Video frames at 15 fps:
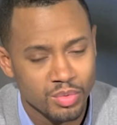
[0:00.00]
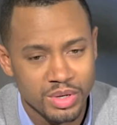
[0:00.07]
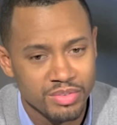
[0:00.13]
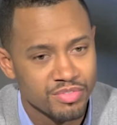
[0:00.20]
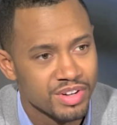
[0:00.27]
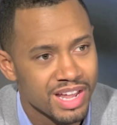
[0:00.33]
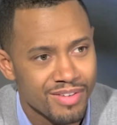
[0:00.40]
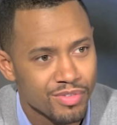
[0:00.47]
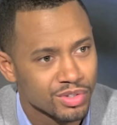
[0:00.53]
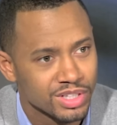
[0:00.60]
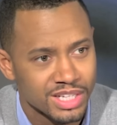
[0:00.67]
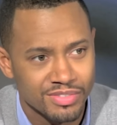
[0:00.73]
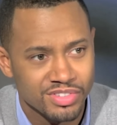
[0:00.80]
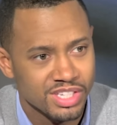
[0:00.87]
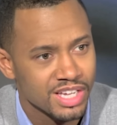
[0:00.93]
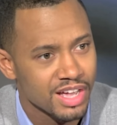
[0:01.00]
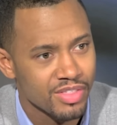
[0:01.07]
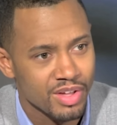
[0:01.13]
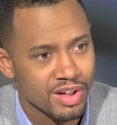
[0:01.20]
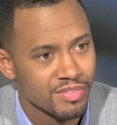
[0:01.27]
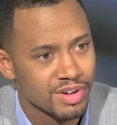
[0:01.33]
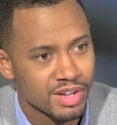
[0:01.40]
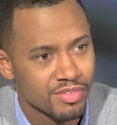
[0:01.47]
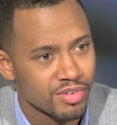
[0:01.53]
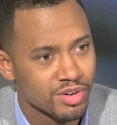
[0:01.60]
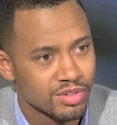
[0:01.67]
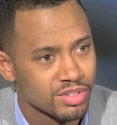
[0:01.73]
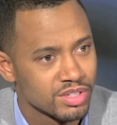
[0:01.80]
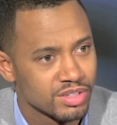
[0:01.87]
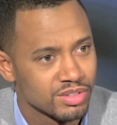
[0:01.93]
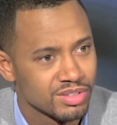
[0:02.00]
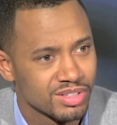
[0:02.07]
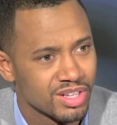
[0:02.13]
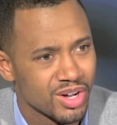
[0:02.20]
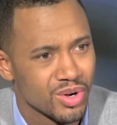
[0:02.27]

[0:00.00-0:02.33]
We've never lived together. I've never okay